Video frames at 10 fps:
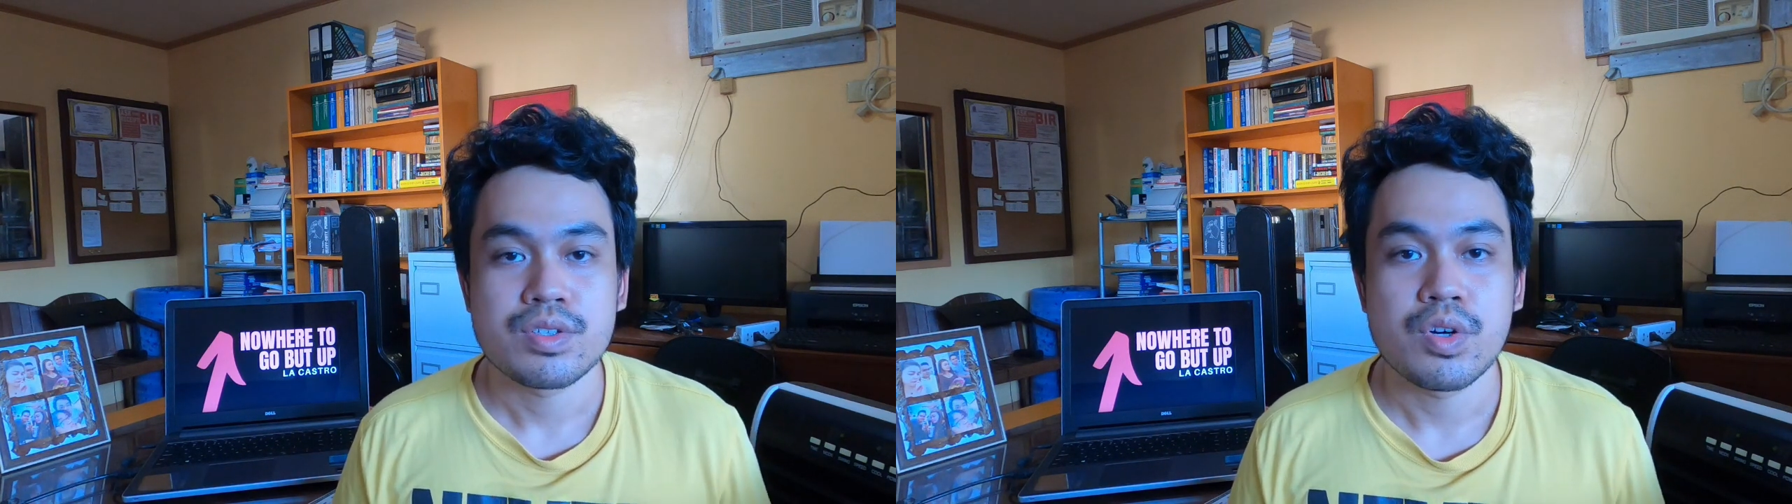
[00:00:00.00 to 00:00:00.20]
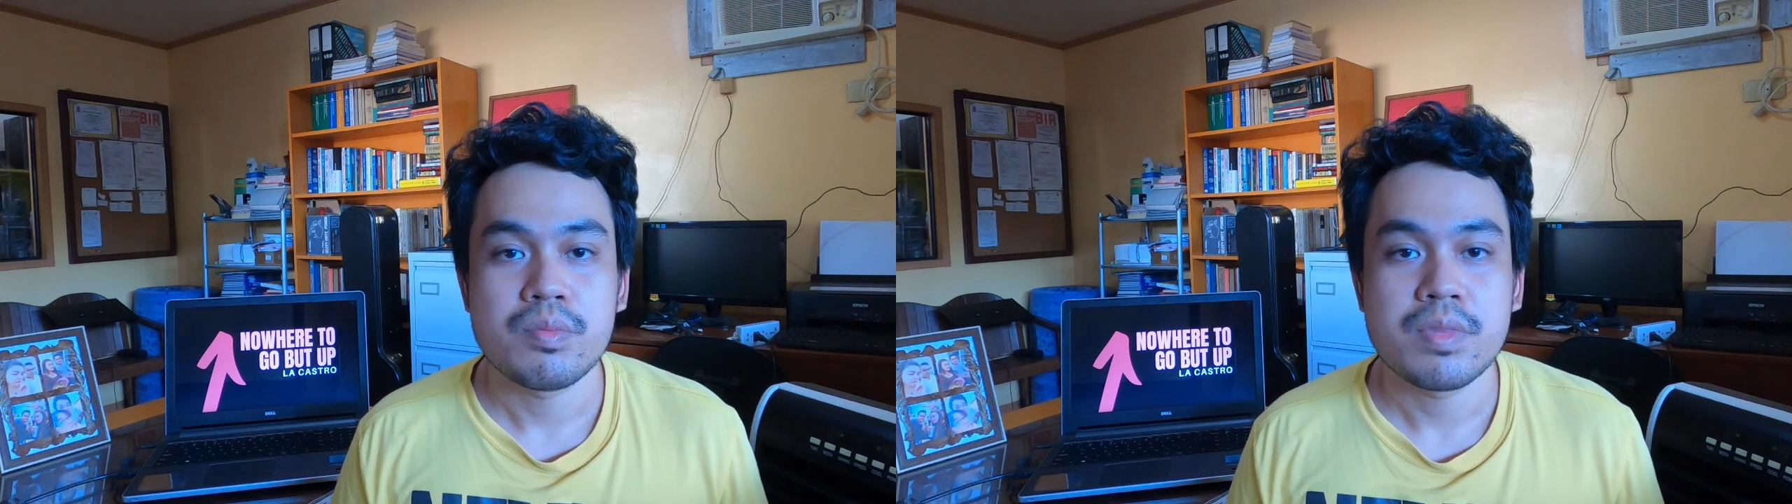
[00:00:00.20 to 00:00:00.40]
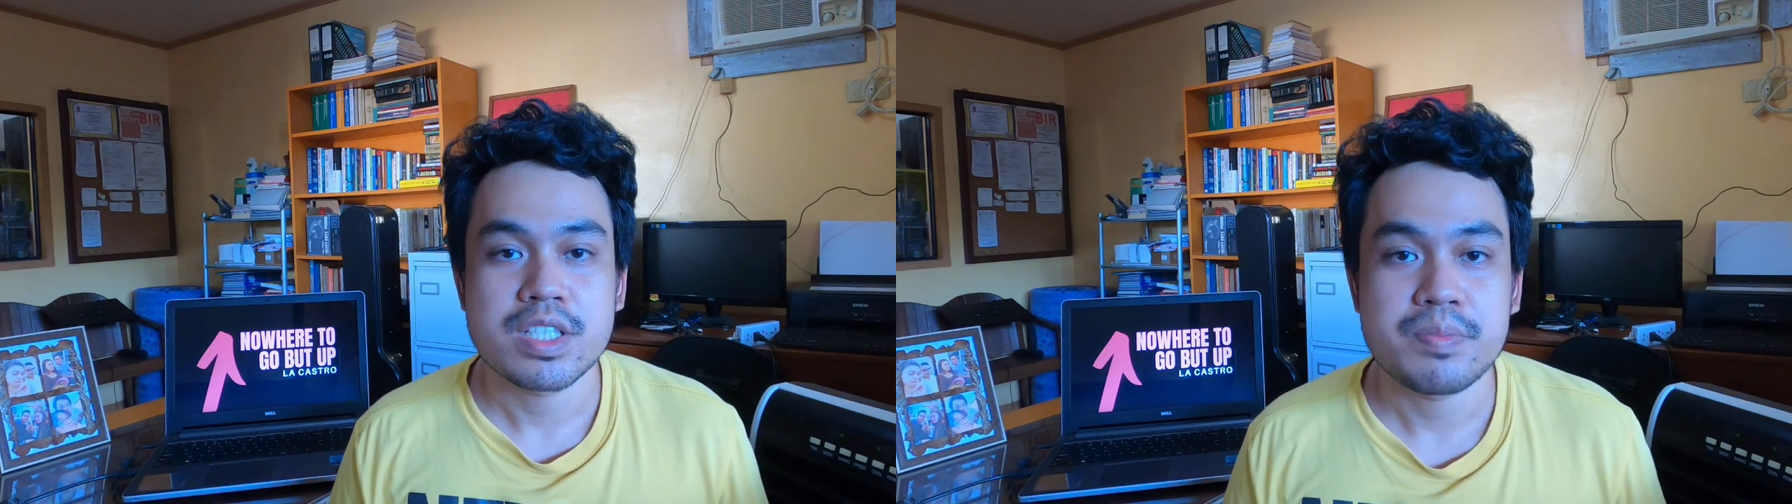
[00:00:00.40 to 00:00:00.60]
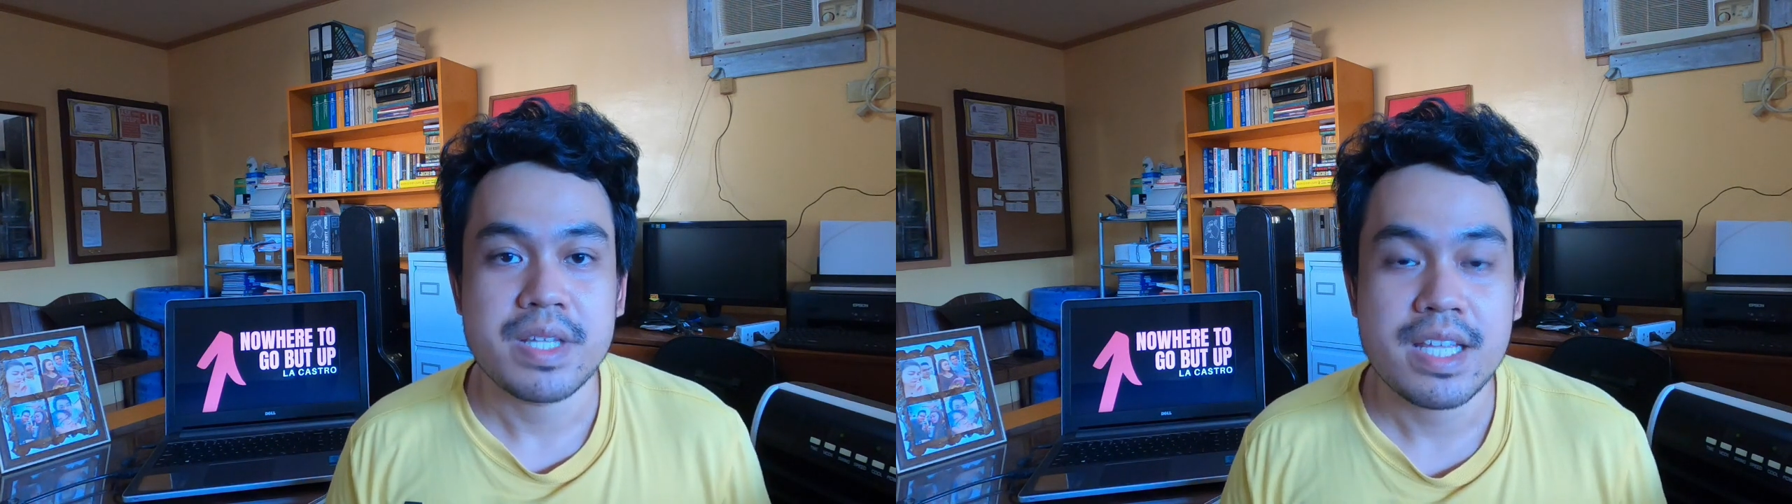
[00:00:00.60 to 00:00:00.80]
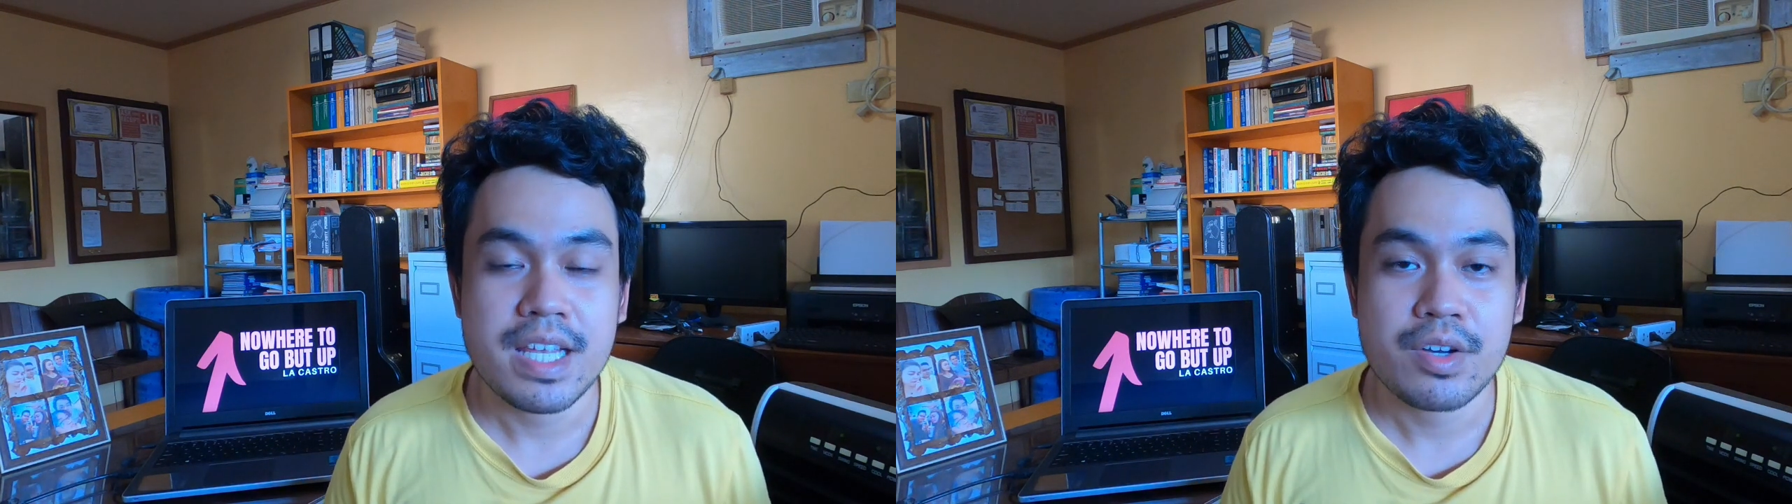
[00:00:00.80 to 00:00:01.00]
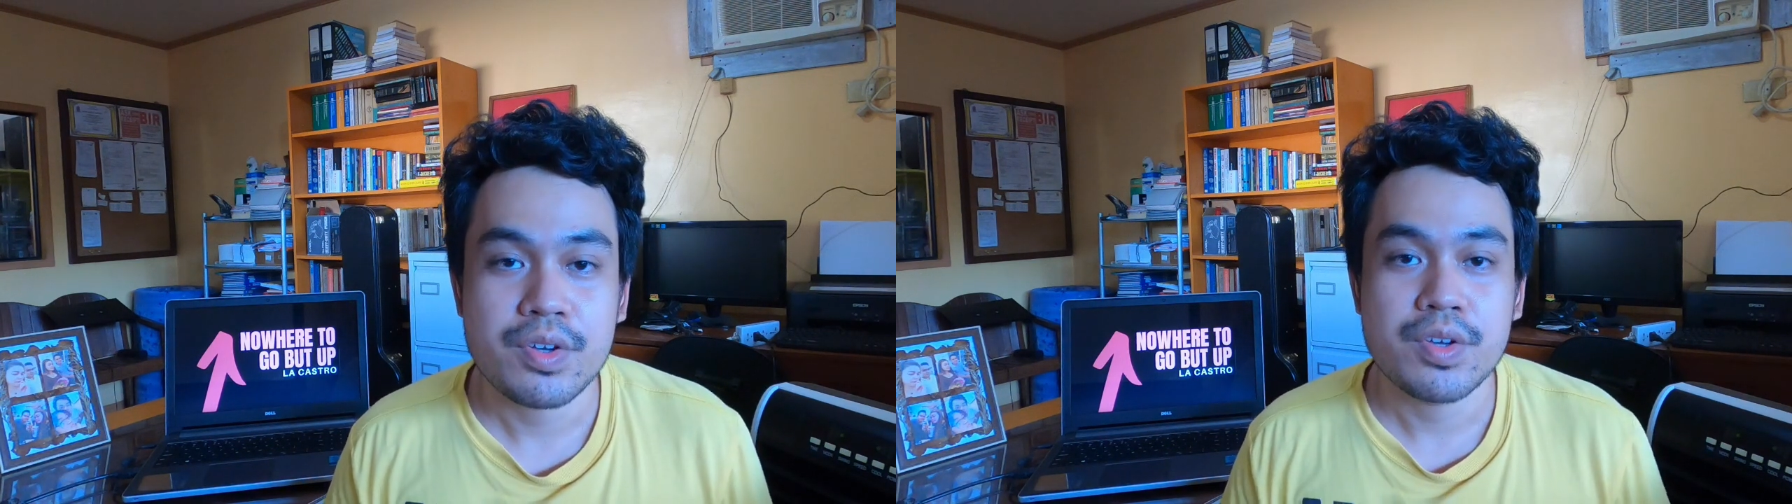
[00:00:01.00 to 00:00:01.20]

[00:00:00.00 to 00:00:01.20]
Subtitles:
So mas pinili ko